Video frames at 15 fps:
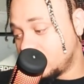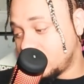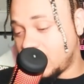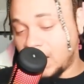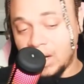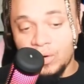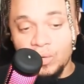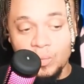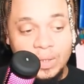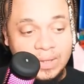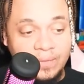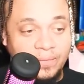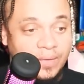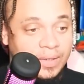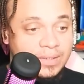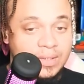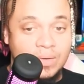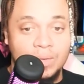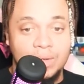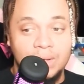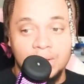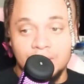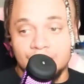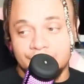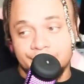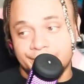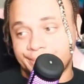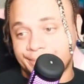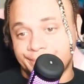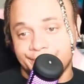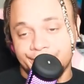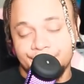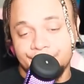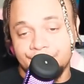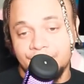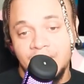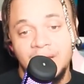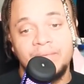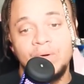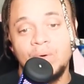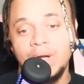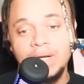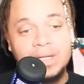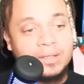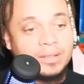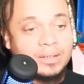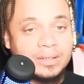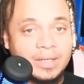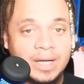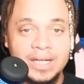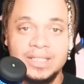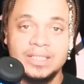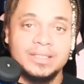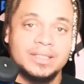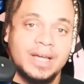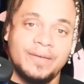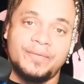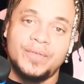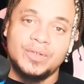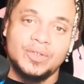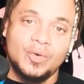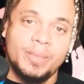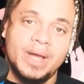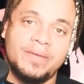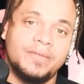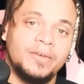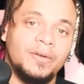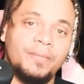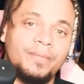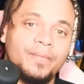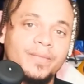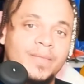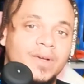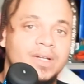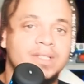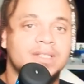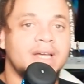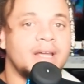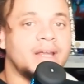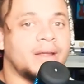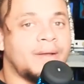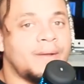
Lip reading: I don't know what the fuck's going on. I have no idea. I feel so bad for him. Cause like,